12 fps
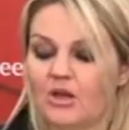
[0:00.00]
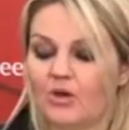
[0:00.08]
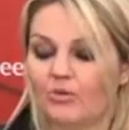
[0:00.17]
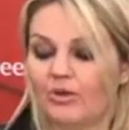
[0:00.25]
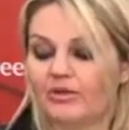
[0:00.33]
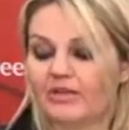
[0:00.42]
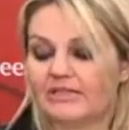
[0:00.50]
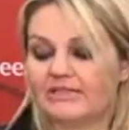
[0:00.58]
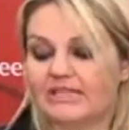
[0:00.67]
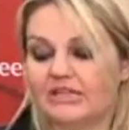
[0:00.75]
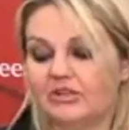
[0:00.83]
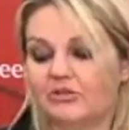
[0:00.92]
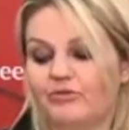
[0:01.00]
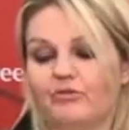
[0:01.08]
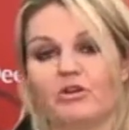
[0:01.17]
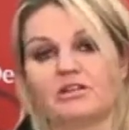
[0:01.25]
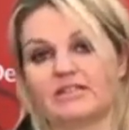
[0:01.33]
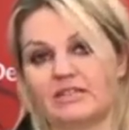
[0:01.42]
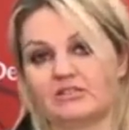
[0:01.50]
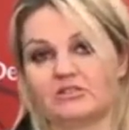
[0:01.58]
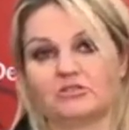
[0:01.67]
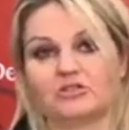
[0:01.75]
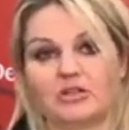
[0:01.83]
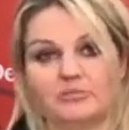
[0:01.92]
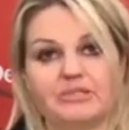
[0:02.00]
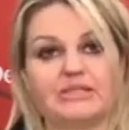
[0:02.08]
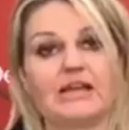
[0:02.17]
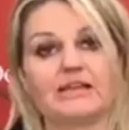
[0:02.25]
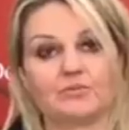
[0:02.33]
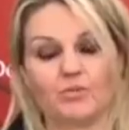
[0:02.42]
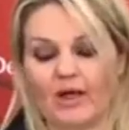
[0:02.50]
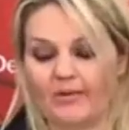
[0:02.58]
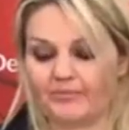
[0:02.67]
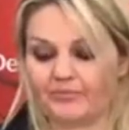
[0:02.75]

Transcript: will continue for essential trips as well.